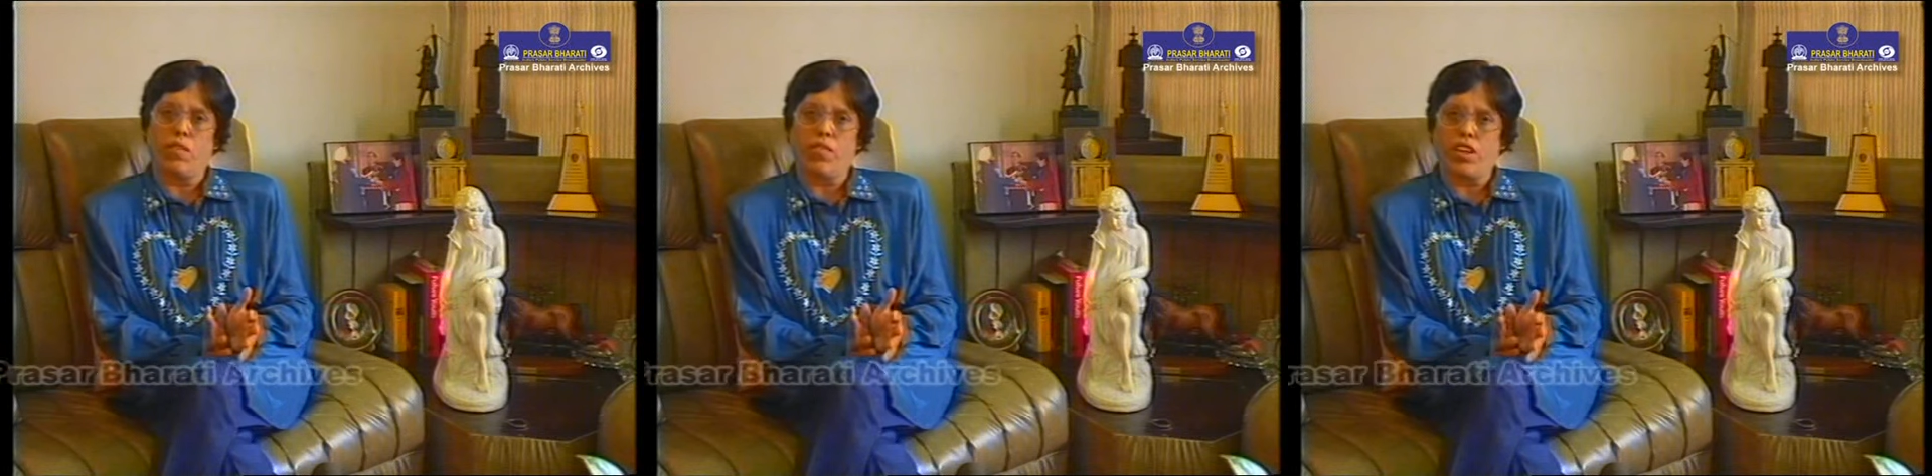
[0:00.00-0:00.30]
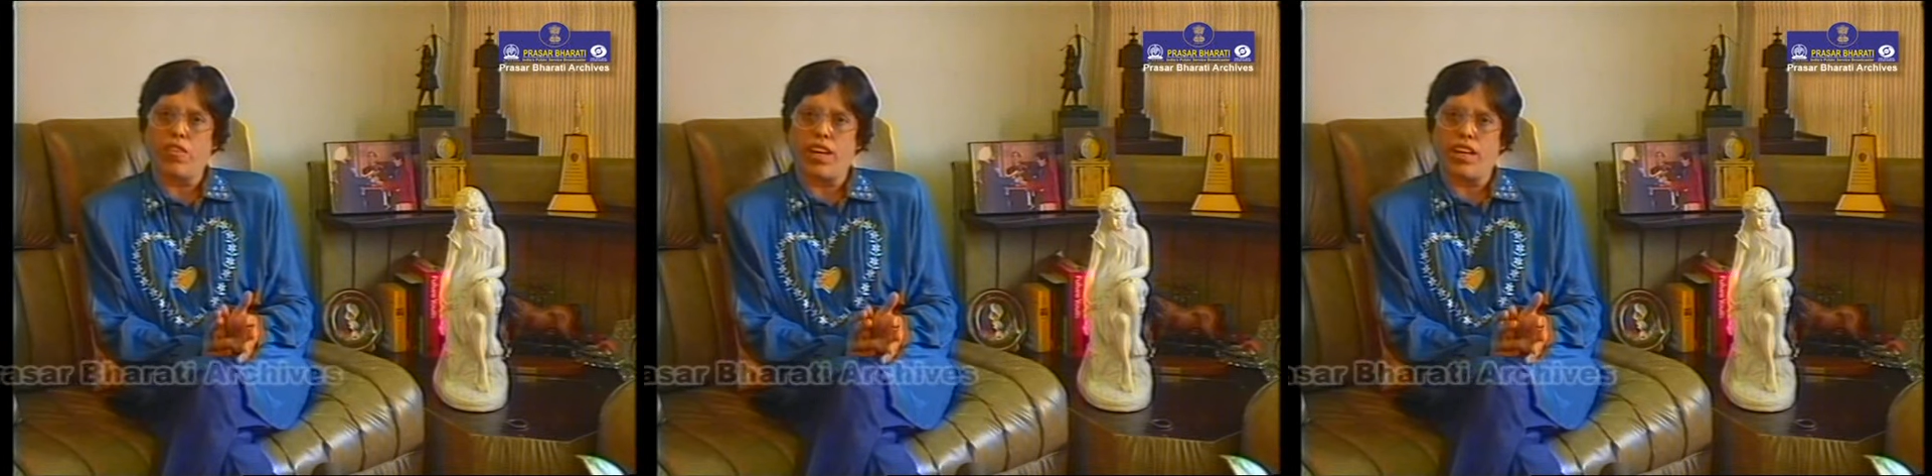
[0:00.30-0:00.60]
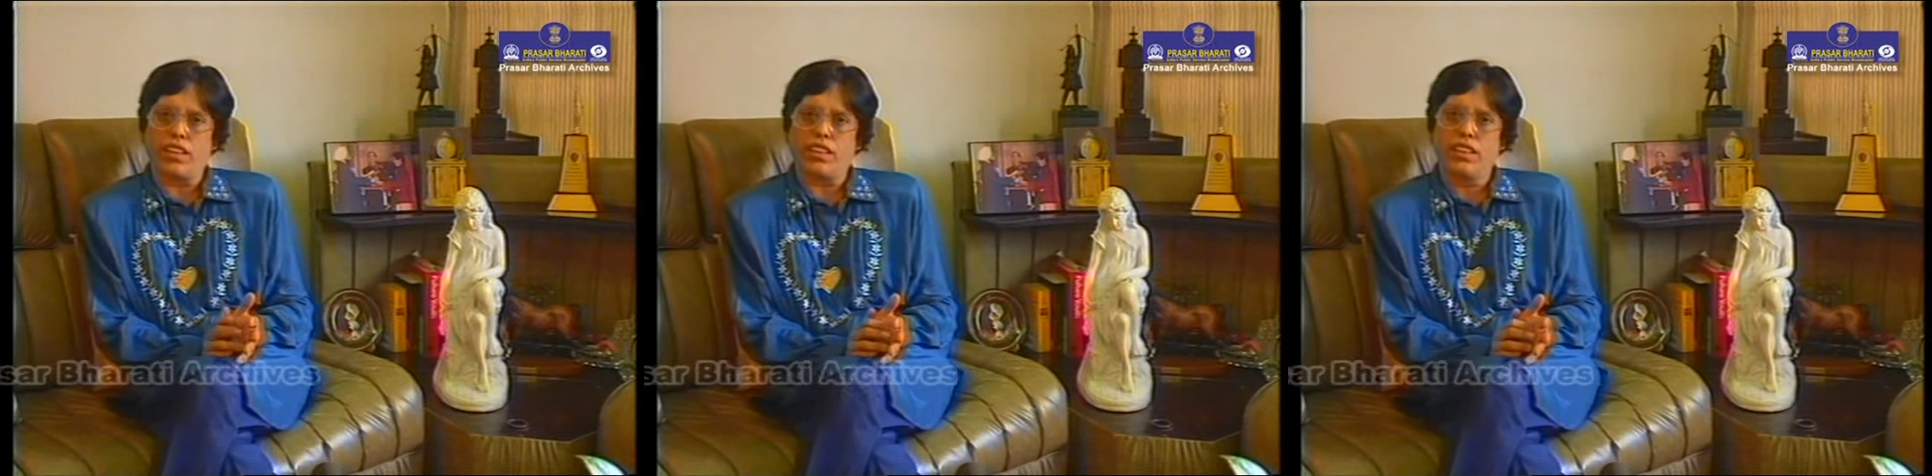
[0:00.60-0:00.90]
women
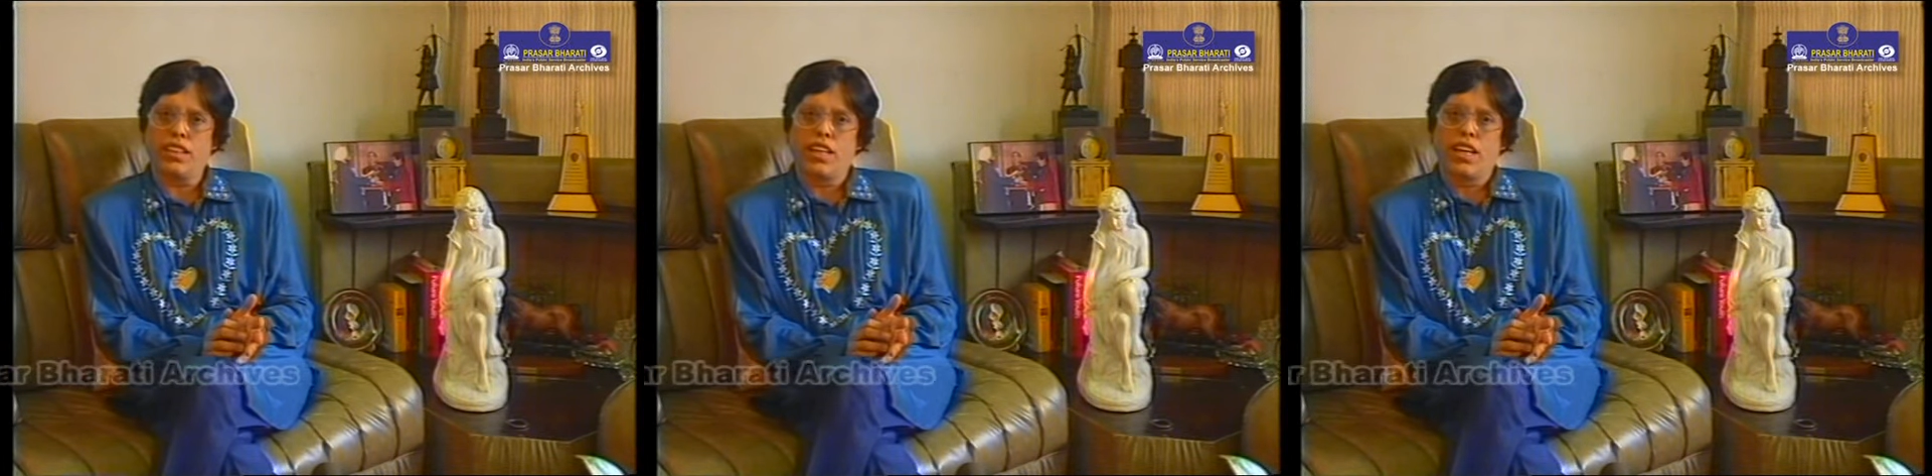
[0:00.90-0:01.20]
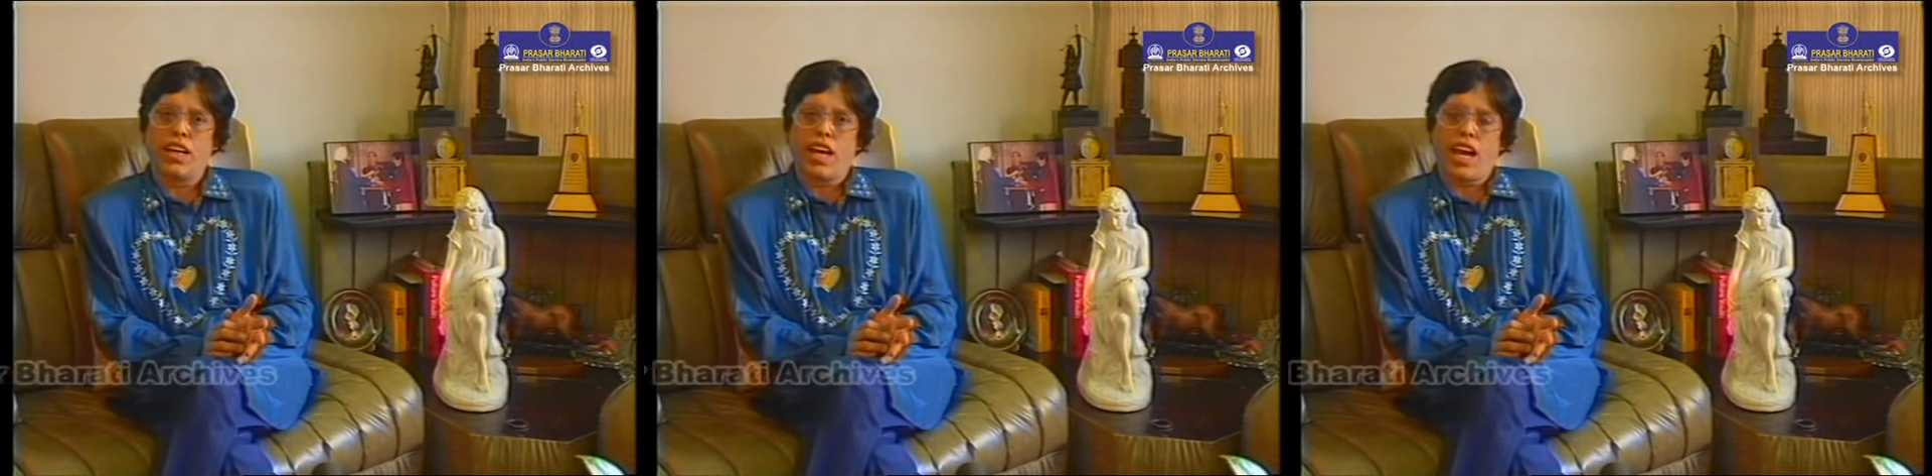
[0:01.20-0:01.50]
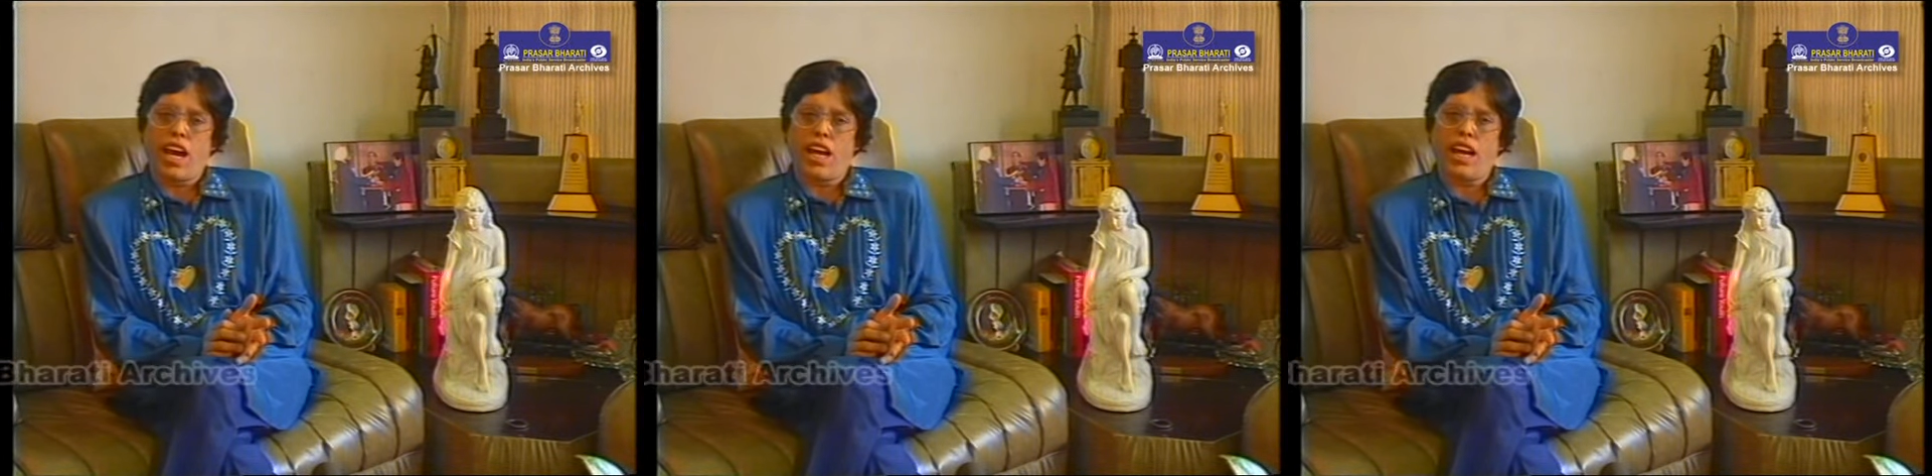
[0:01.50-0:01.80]
cricketers,
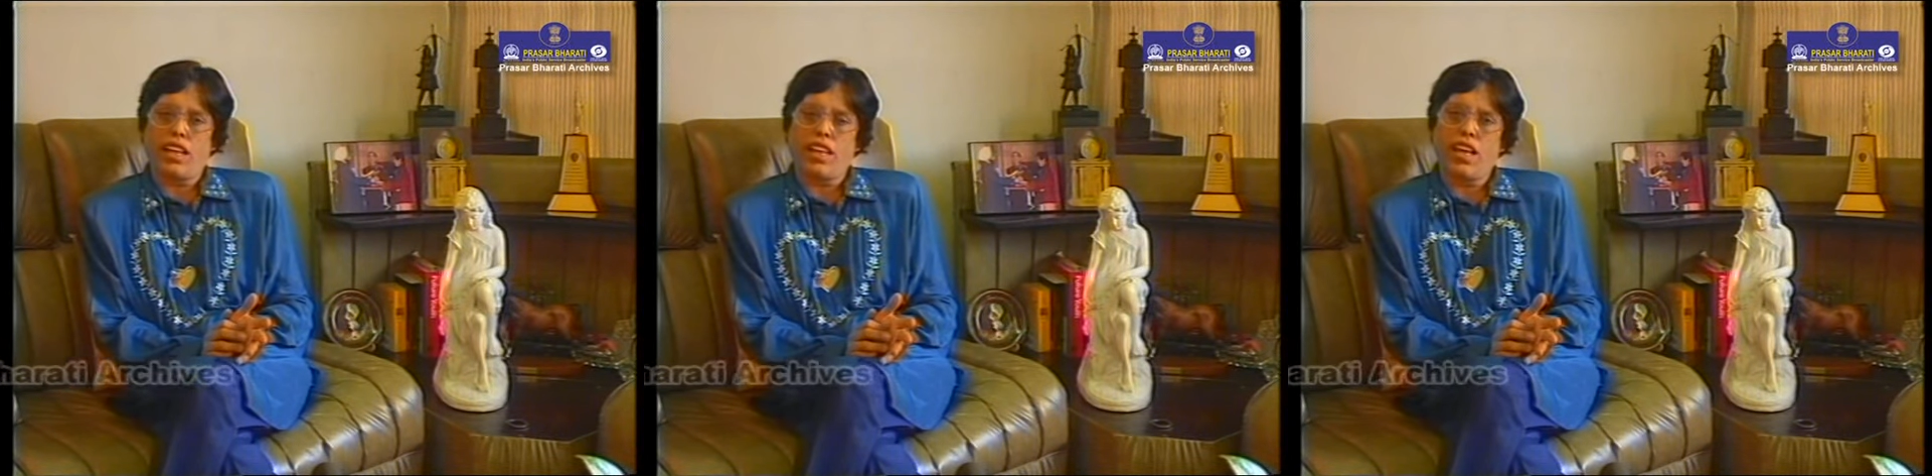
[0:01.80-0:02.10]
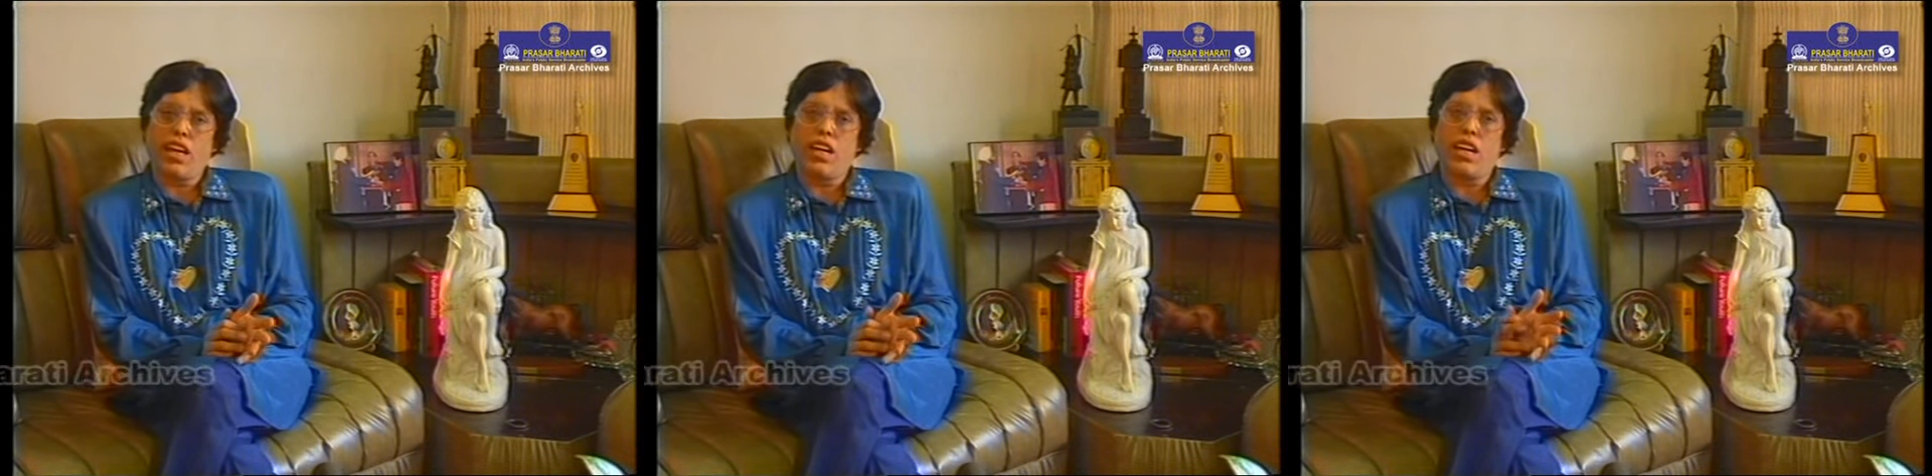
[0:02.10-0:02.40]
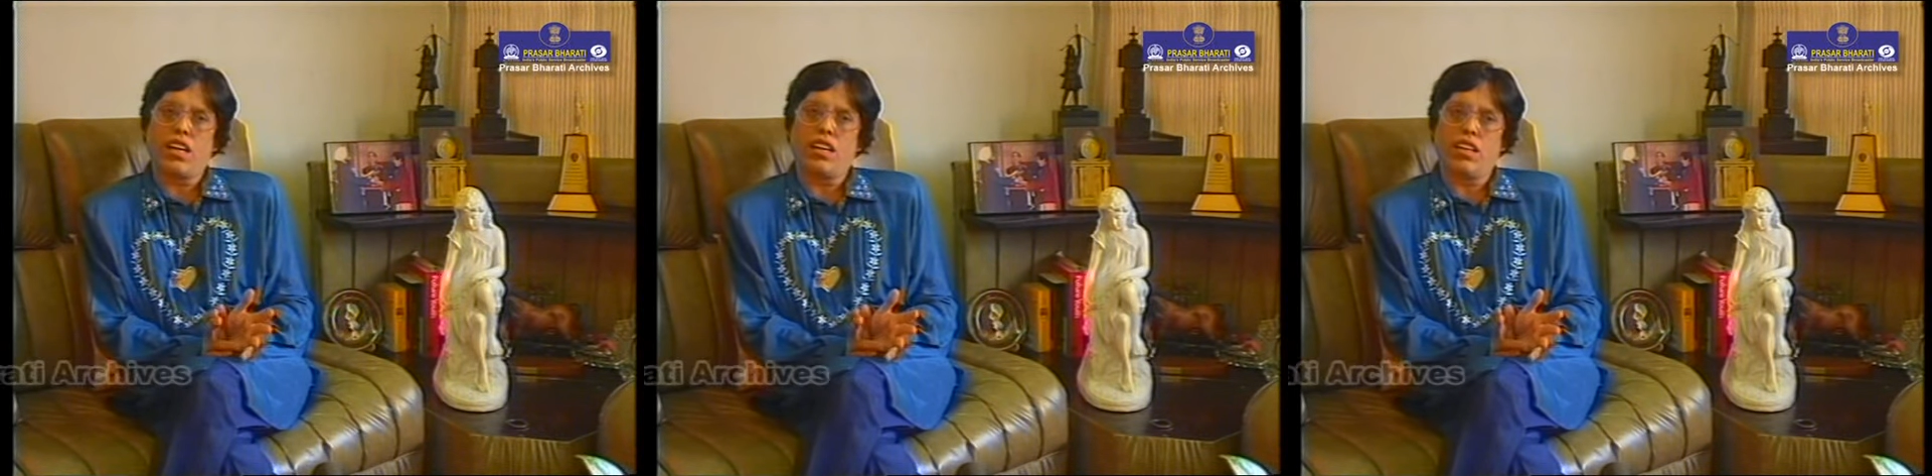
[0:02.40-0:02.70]
and I think
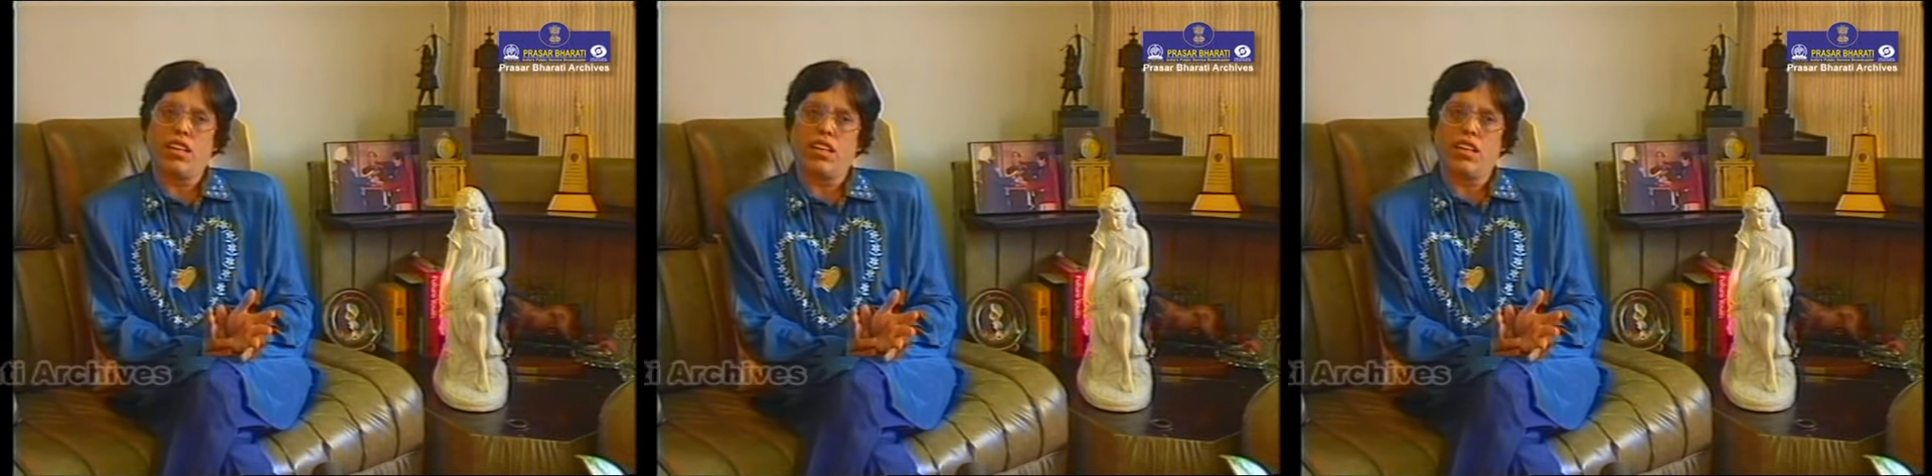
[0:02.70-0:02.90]
uh,